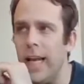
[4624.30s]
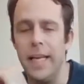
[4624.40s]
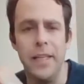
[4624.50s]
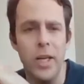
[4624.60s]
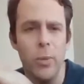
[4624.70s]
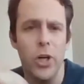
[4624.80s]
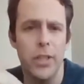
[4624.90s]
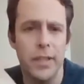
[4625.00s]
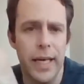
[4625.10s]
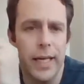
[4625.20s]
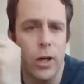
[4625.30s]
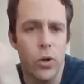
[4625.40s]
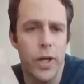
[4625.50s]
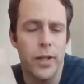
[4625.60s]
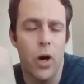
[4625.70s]
And here we're going to take a
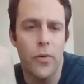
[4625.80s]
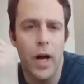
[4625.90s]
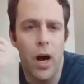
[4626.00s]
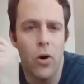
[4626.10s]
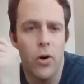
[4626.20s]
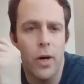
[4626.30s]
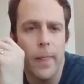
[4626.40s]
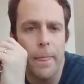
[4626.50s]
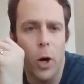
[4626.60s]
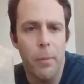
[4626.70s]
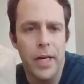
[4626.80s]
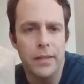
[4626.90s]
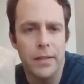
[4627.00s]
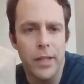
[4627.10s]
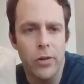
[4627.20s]
look at on our omega
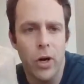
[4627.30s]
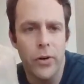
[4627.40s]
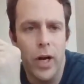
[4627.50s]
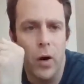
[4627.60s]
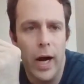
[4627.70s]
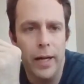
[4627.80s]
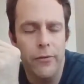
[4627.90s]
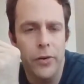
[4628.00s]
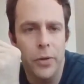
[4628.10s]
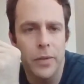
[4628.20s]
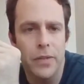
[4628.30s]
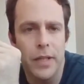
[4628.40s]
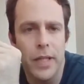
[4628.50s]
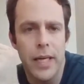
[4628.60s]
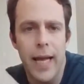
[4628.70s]
0, on our
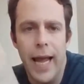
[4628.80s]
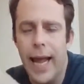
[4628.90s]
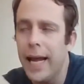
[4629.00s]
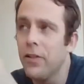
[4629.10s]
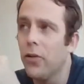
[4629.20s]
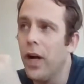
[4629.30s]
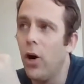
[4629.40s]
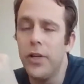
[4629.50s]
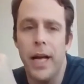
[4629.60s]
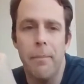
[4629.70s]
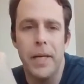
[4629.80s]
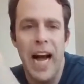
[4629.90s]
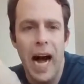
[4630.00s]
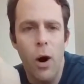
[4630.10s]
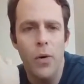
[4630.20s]
eigenfrequency, and on our damping.
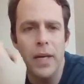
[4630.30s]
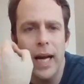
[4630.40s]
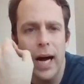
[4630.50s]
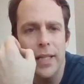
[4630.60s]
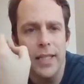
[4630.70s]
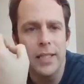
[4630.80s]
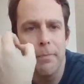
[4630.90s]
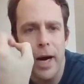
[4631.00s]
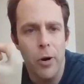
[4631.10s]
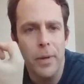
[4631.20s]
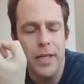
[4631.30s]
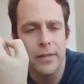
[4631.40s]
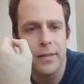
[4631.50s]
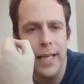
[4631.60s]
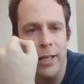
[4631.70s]
How are these
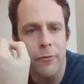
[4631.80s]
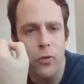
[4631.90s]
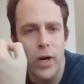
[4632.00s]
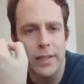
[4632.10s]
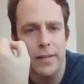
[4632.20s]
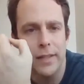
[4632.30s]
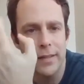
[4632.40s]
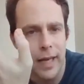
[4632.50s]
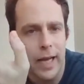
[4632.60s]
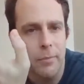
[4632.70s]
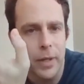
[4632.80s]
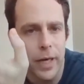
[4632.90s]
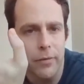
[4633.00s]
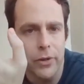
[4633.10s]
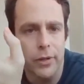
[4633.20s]
parameters influencing this
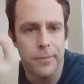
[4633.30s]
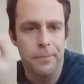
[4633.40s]
eigenbehavior,